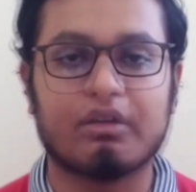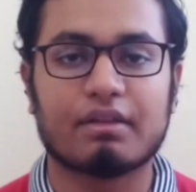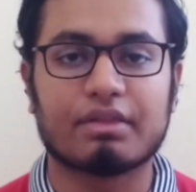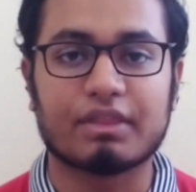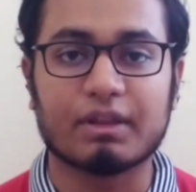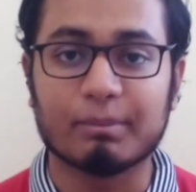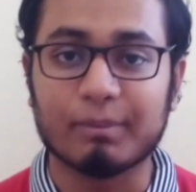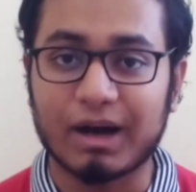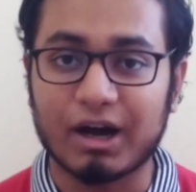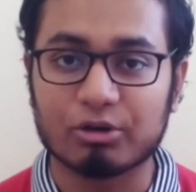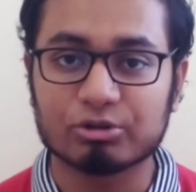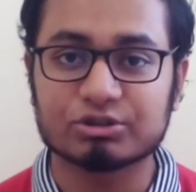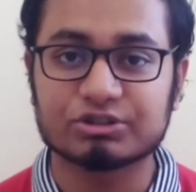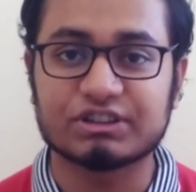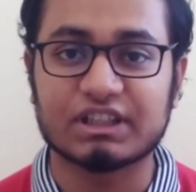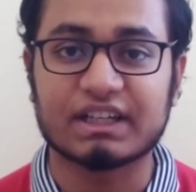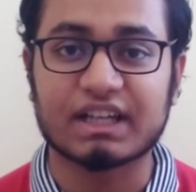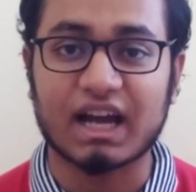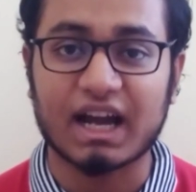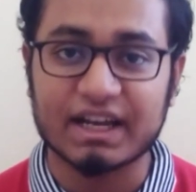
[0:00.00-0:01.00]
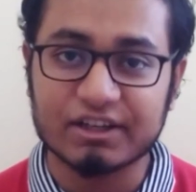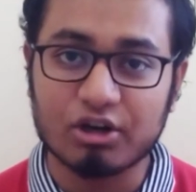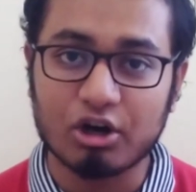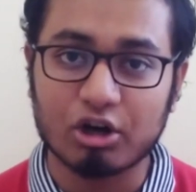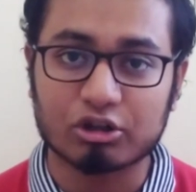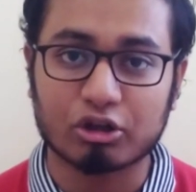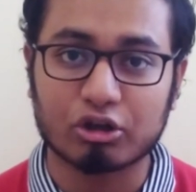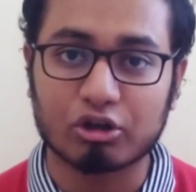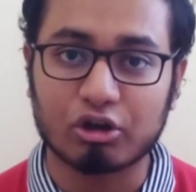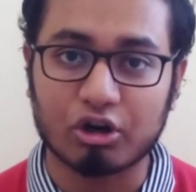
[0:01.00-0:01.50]
The mouse that I
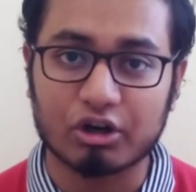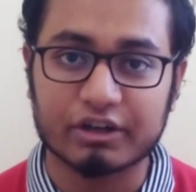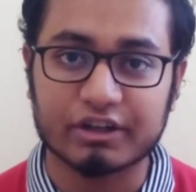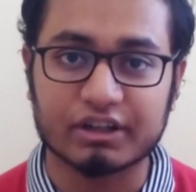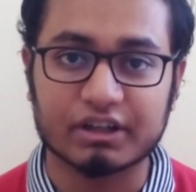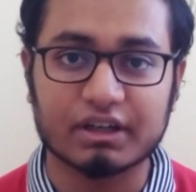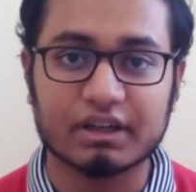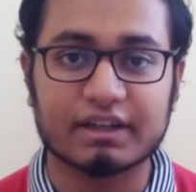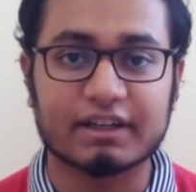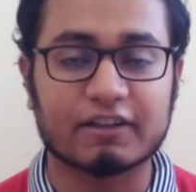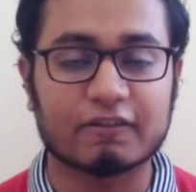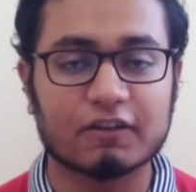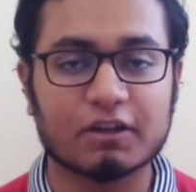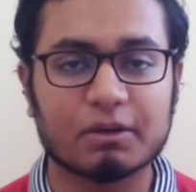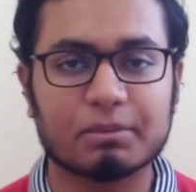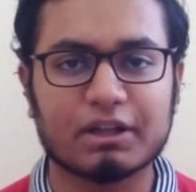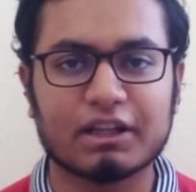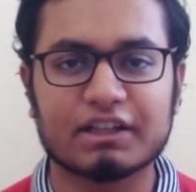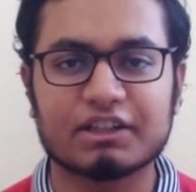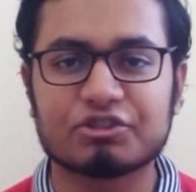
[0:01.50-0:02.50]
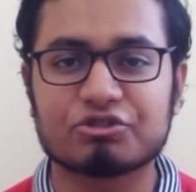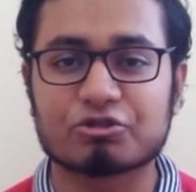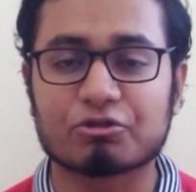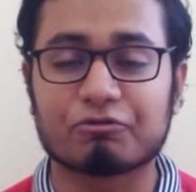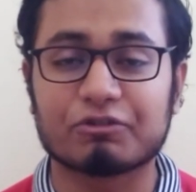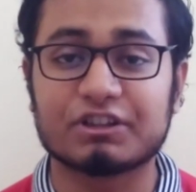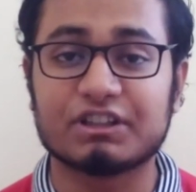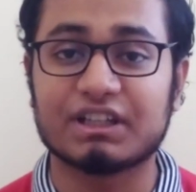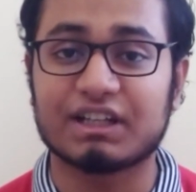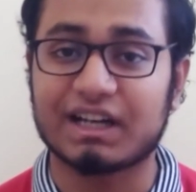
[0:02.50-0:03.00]
got on order developed an issue
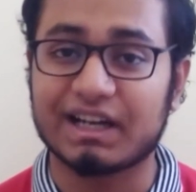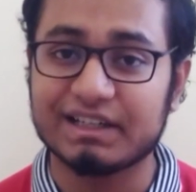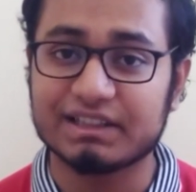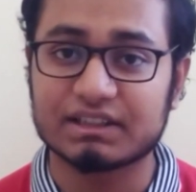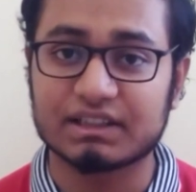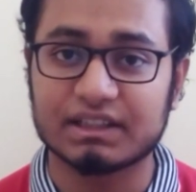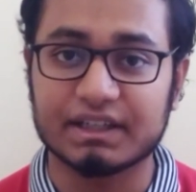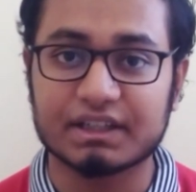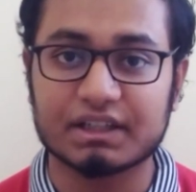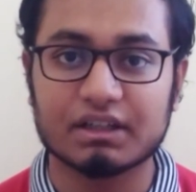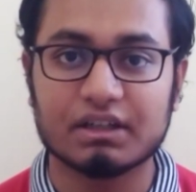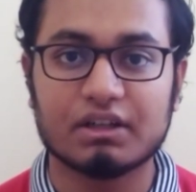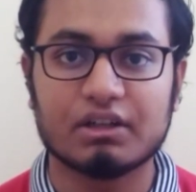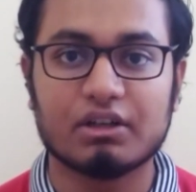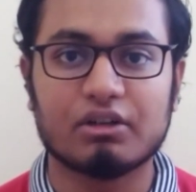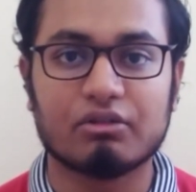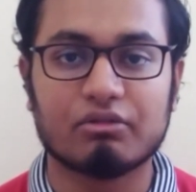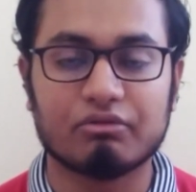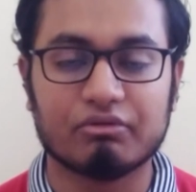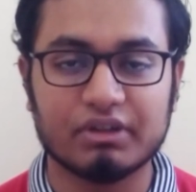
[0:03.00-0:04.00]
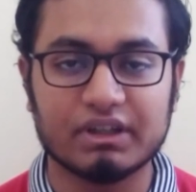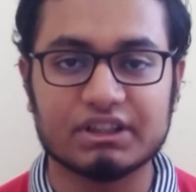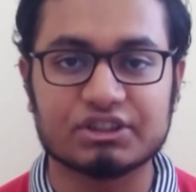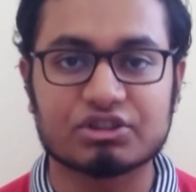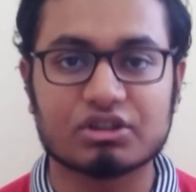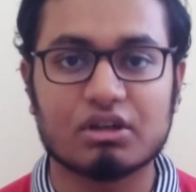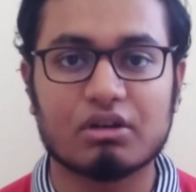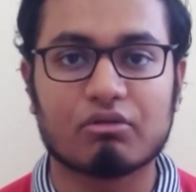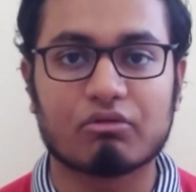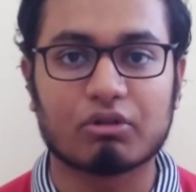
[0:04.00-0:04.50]
with the right click which
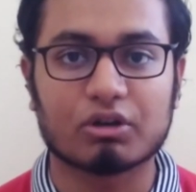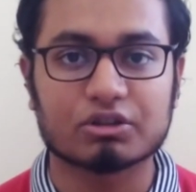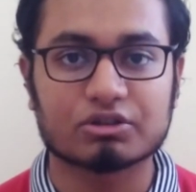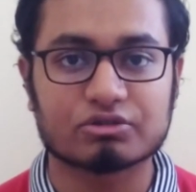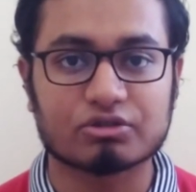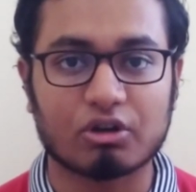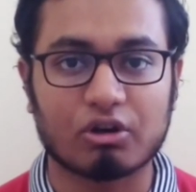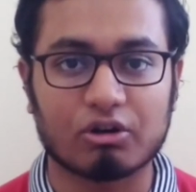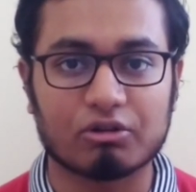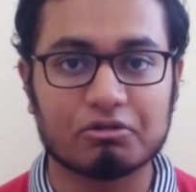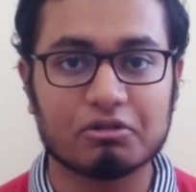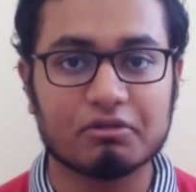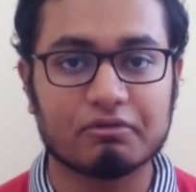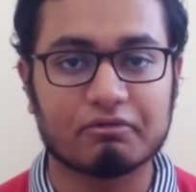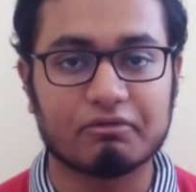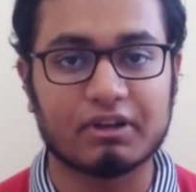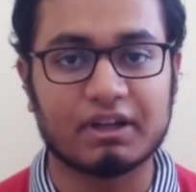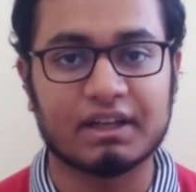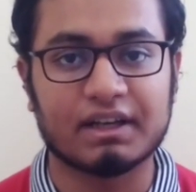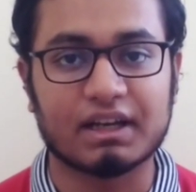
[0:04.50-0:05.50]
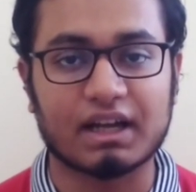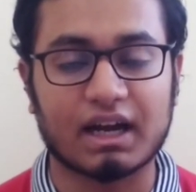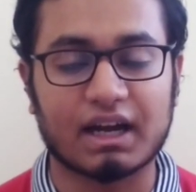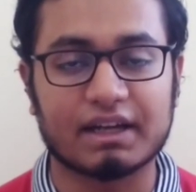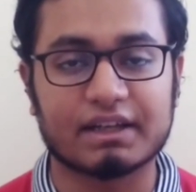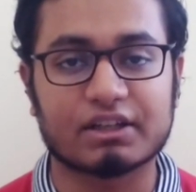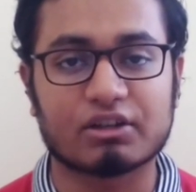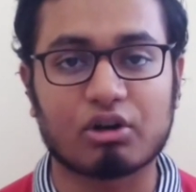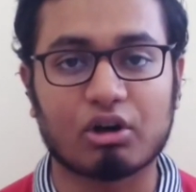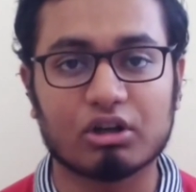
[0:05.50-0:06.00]
was solved when
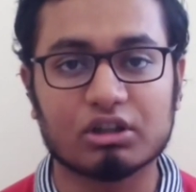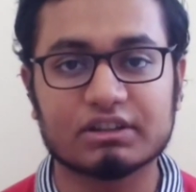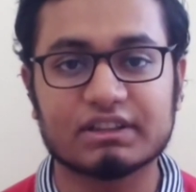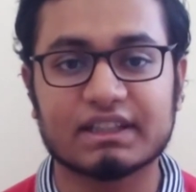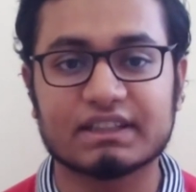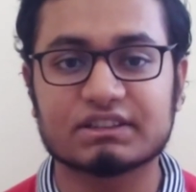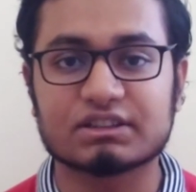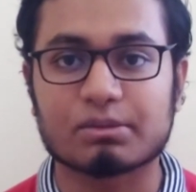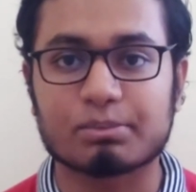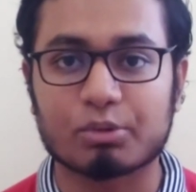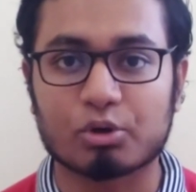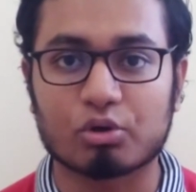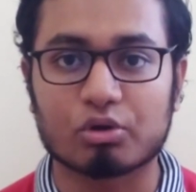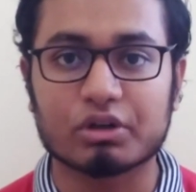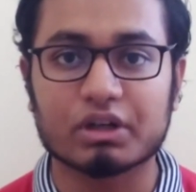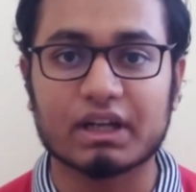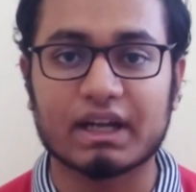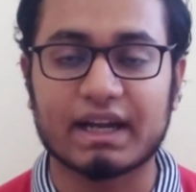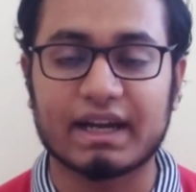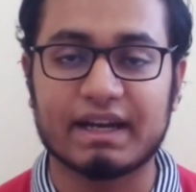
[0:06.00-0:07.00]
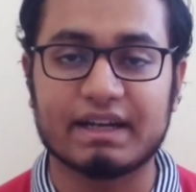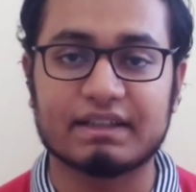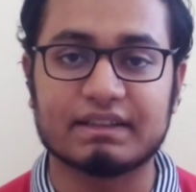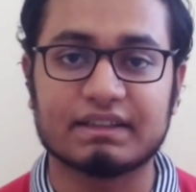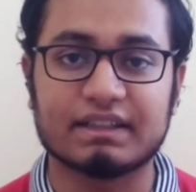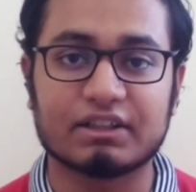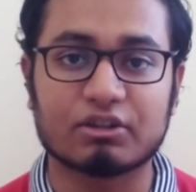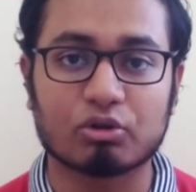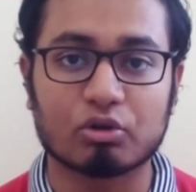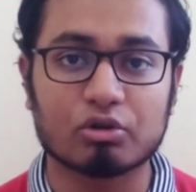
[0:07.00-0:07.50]
I called their support and
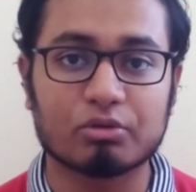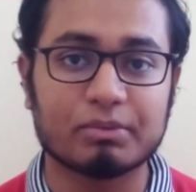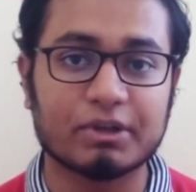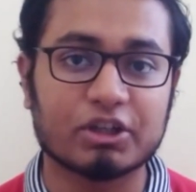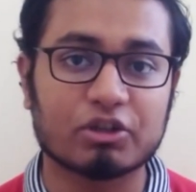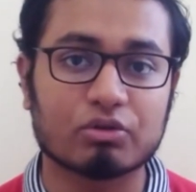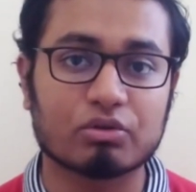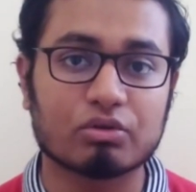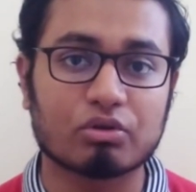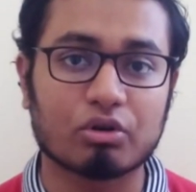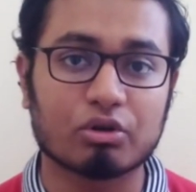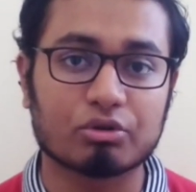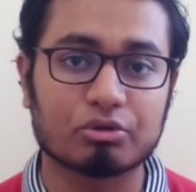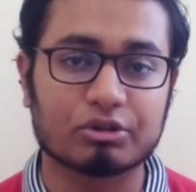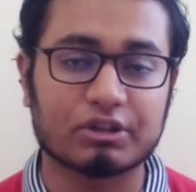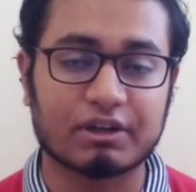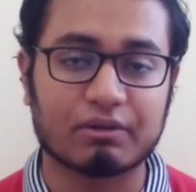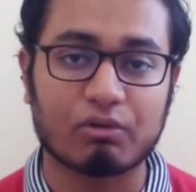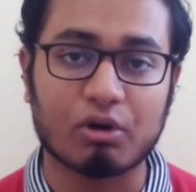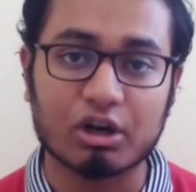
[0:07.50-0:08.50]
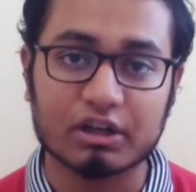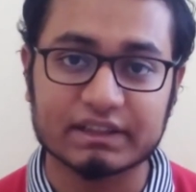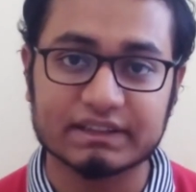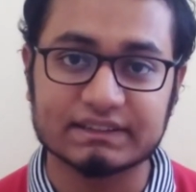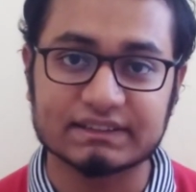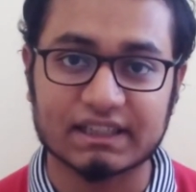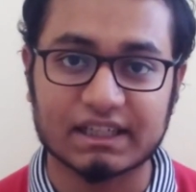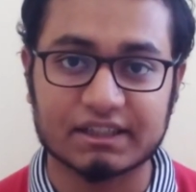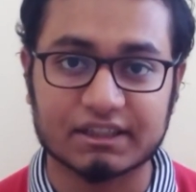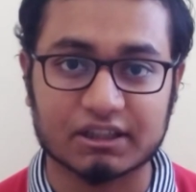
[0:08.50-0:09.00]
they told me to go to the walk-in
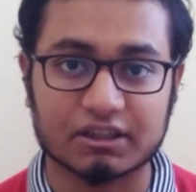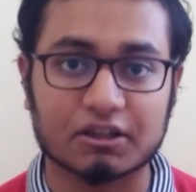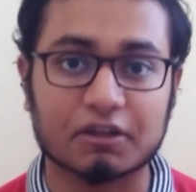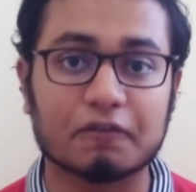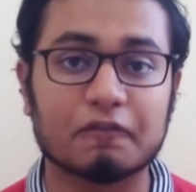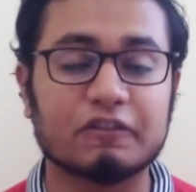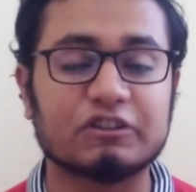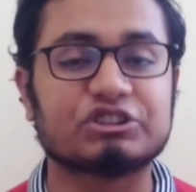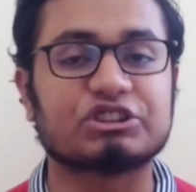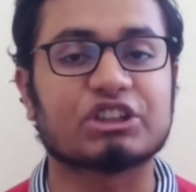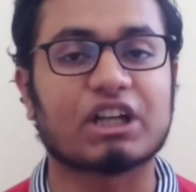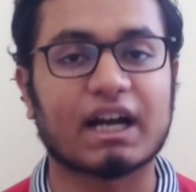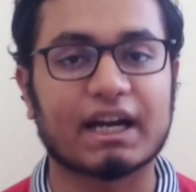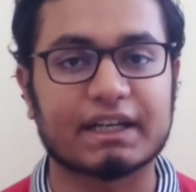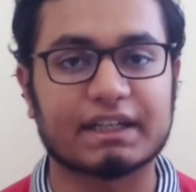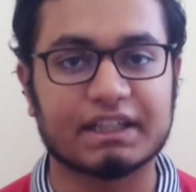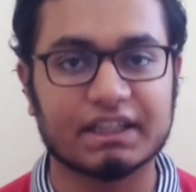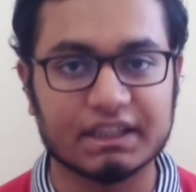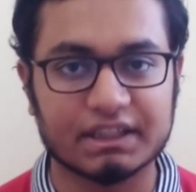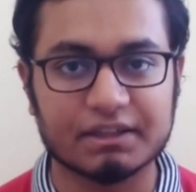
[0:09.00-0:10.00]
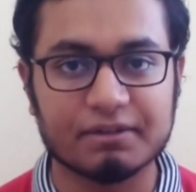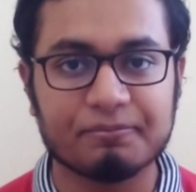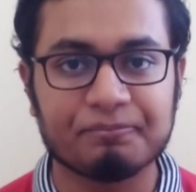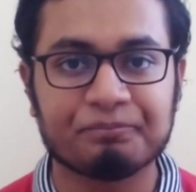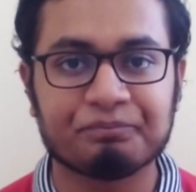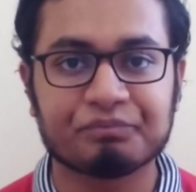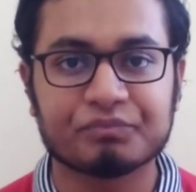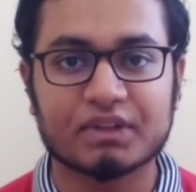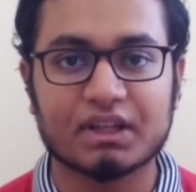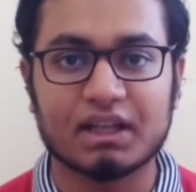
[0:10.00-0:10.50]
center which I did
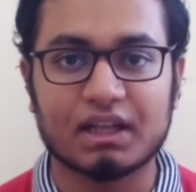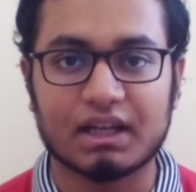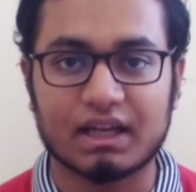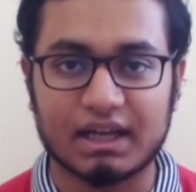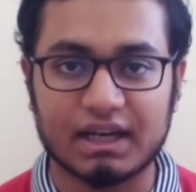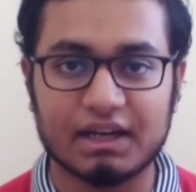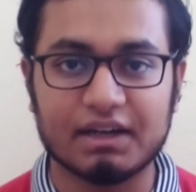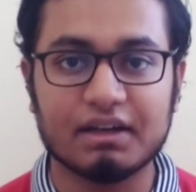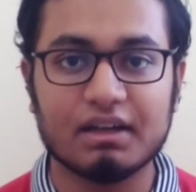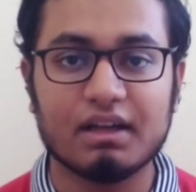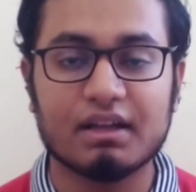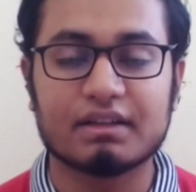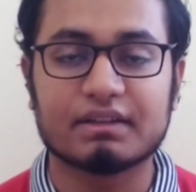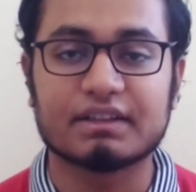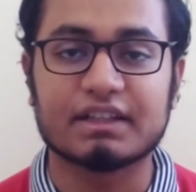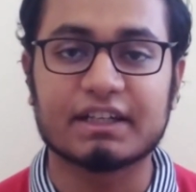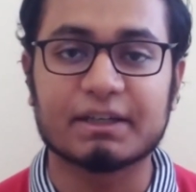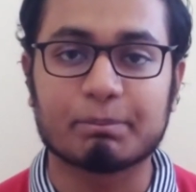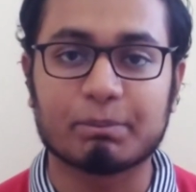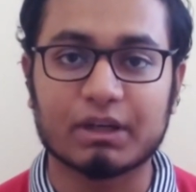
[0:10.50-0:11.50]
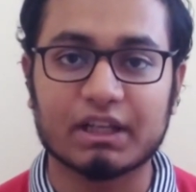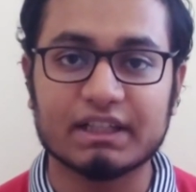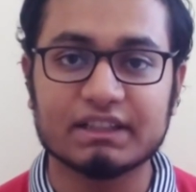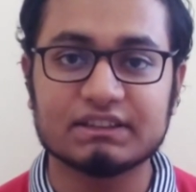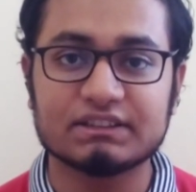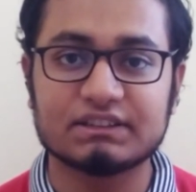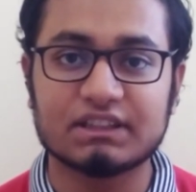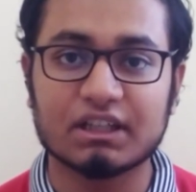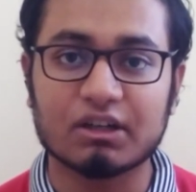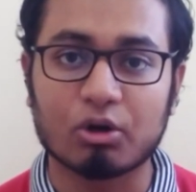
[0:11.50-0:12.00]
and they
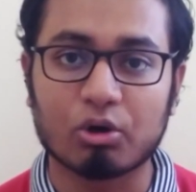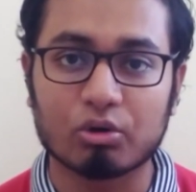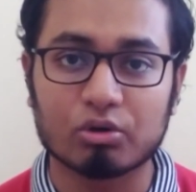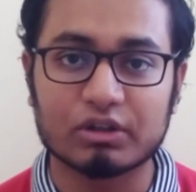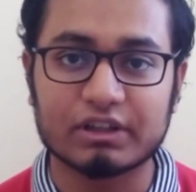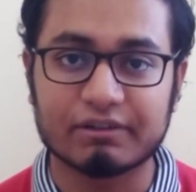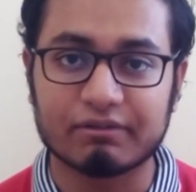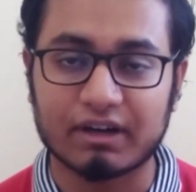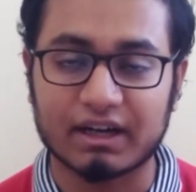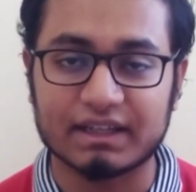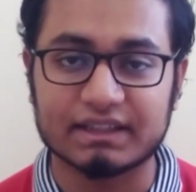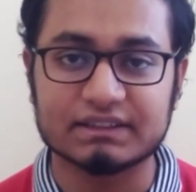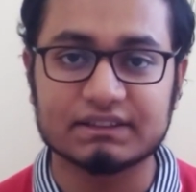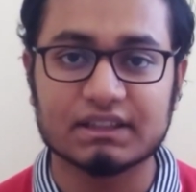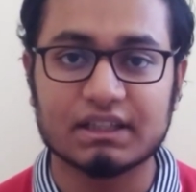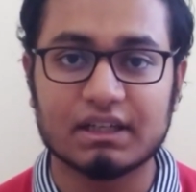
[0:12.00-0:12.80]
replaced the whole device